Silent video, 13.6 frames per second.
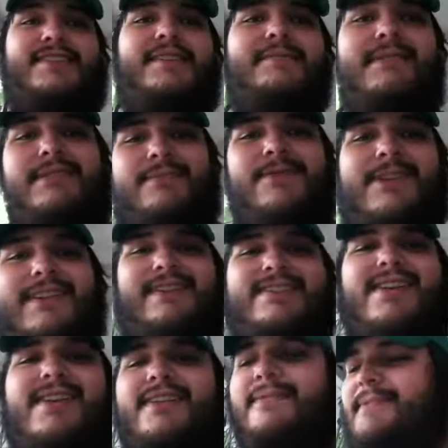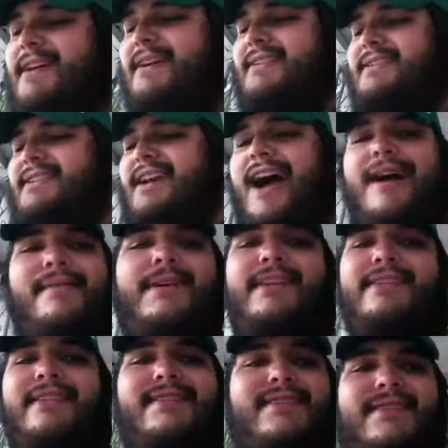so much more to talk about. I
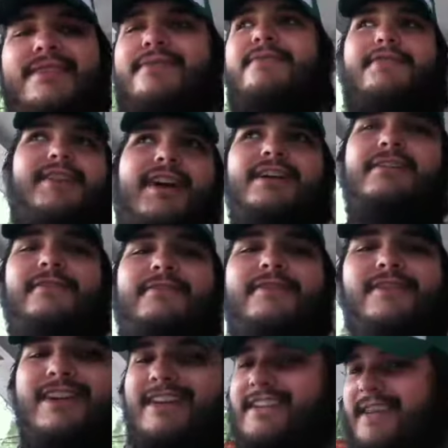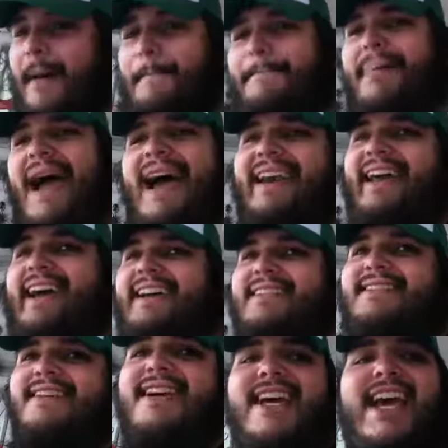mean, this dude, Kung Fury, is a
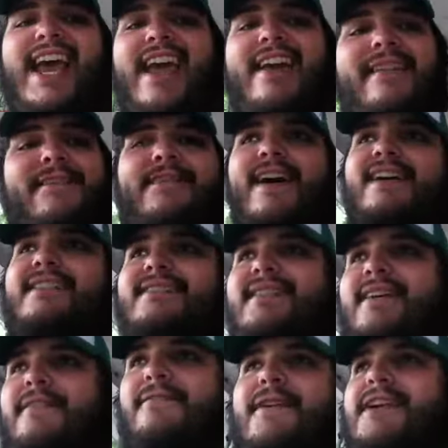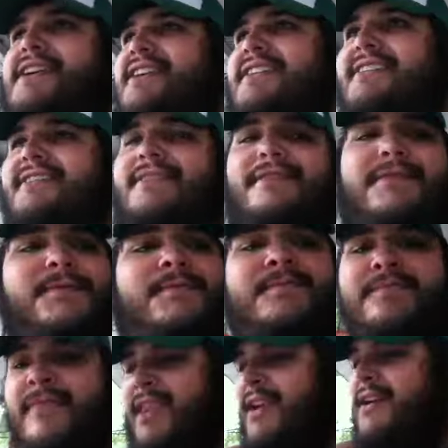badass. He fights a frickin'
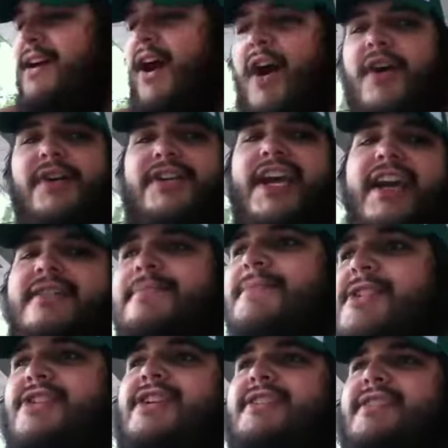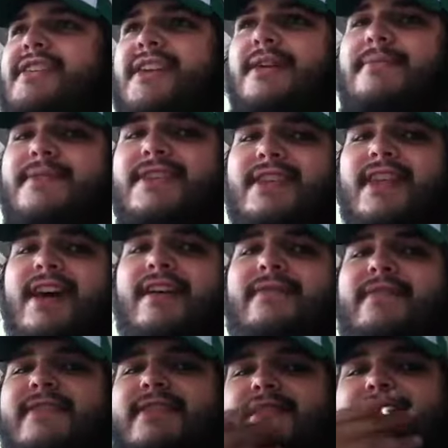arcade machine that comes to
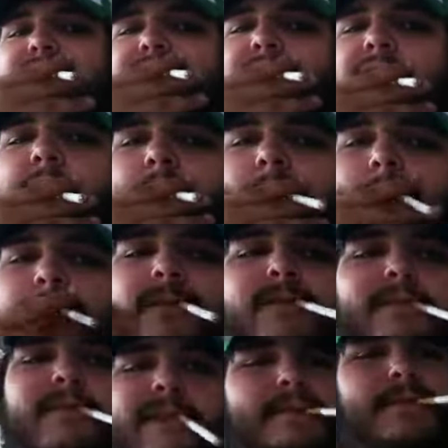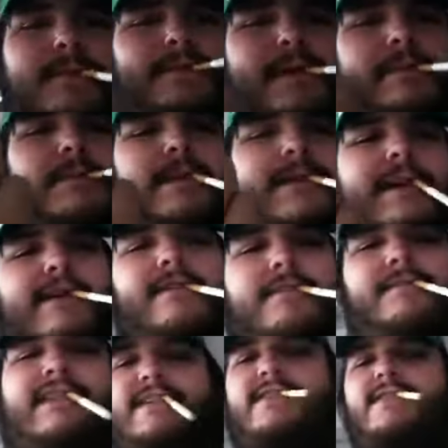life and just flips people off to